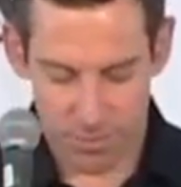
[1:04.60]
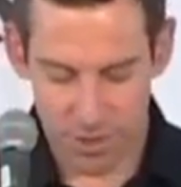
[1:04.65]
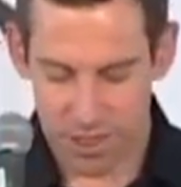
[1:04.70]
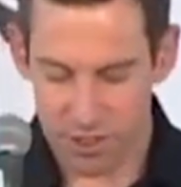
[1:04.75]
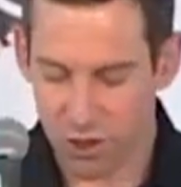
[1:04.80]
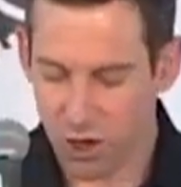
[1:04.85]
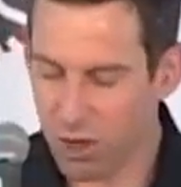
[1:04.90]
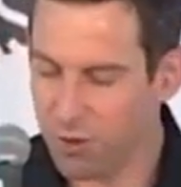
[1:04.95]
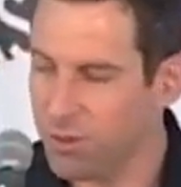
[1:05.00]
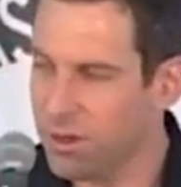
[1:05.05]

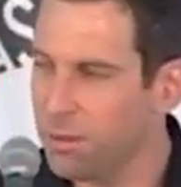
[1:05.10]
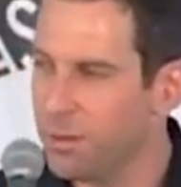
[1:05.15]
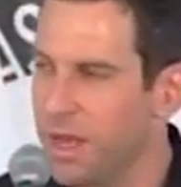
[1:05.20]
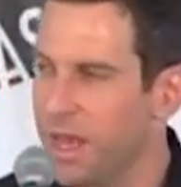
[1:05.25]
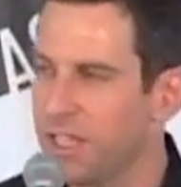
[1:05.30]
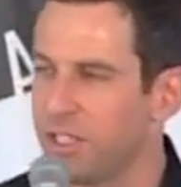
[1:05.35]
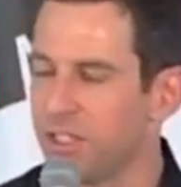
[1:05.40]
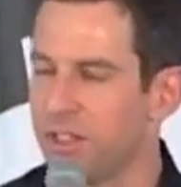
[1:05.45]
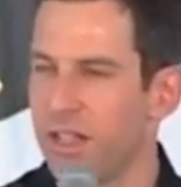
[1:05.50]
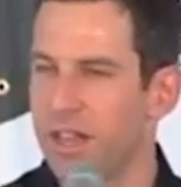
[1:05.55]
It's often
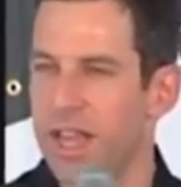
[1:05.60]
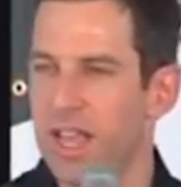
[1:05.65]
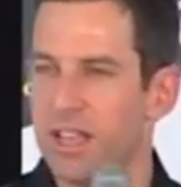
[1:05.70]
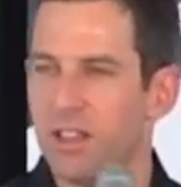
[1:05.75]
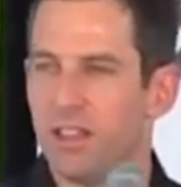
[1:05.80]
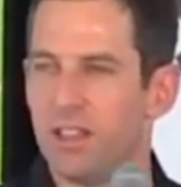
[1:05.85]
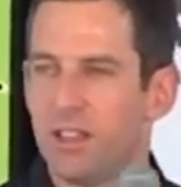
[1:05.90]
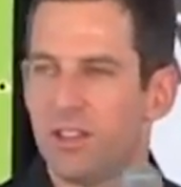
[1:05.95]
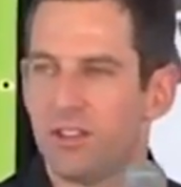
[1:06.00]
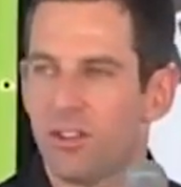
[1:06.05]
imagined that
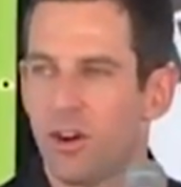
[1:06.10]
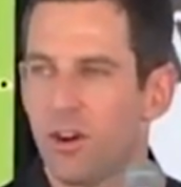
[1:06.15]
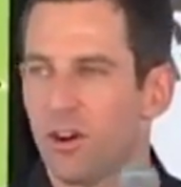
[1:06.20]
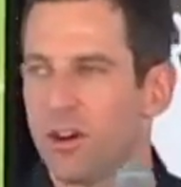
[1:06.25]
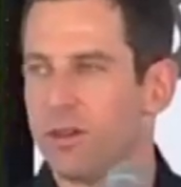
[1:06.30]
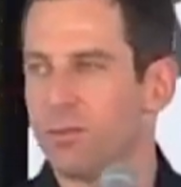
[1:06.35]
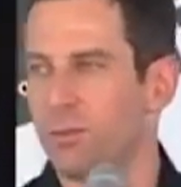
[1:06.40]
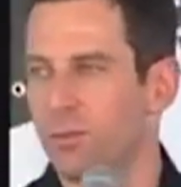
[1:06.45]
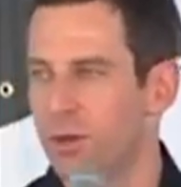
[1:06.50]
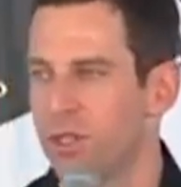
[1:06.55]
atheists
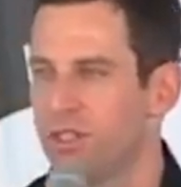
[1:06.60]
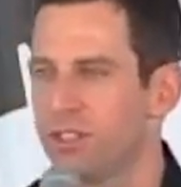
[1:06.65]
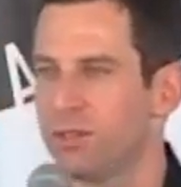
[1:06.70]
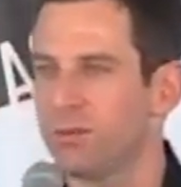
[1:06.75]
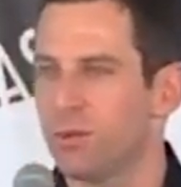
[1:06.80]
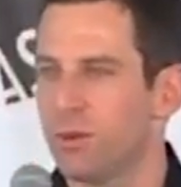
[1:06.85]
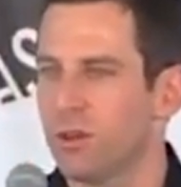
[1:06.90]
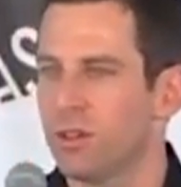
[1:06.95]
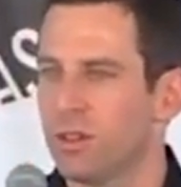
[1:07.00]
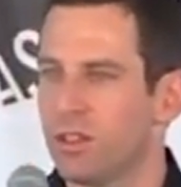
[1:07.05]
are in
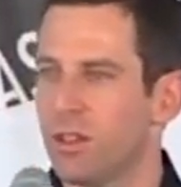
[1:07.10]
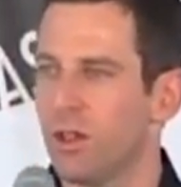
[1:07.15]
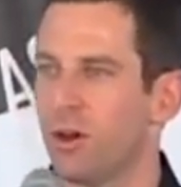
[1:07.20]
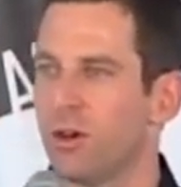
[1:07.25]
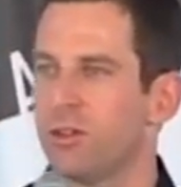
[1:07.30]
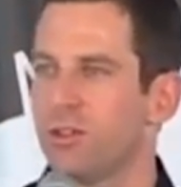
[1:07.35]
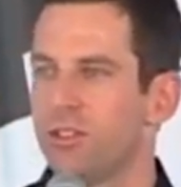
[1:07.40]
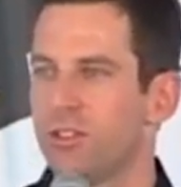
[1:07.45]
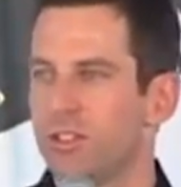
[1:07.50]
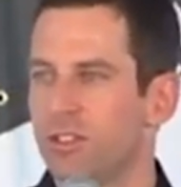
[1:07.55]
principle
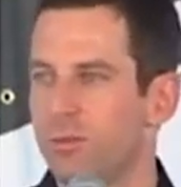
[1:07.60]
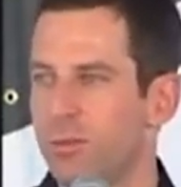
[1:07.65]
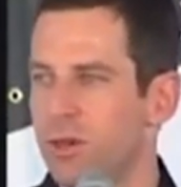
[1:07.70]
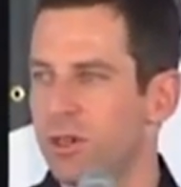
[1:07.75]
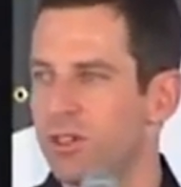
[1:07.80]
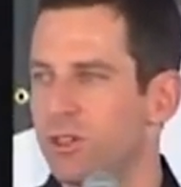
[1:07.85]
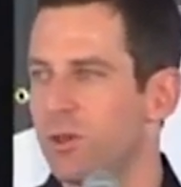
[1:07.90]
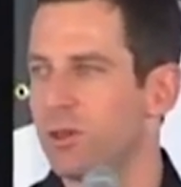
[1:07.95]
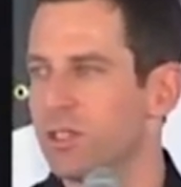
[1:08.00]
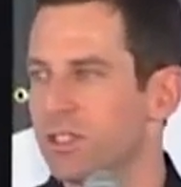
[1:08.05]
closed to
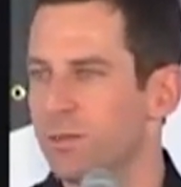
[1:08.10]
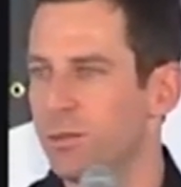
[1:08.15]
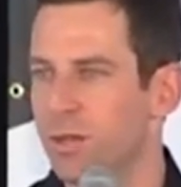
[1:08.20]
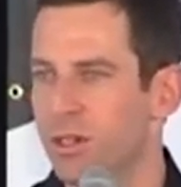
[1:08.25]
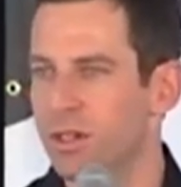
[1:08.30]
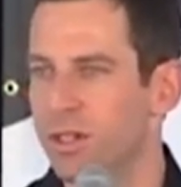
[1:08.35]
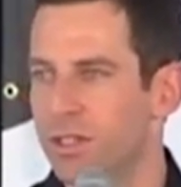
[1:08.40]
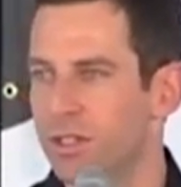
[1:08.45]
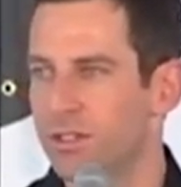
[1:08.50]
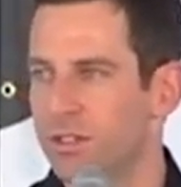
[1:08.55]
spiritual
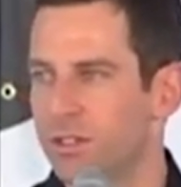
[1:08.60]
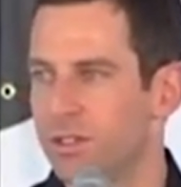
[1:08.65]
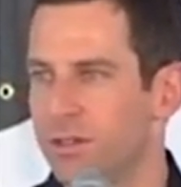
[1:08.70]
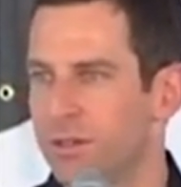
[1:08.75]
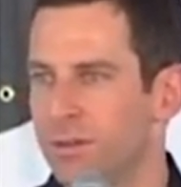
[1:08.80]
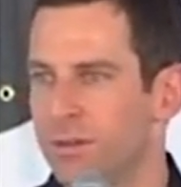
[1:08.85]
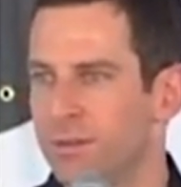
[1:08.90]
experience.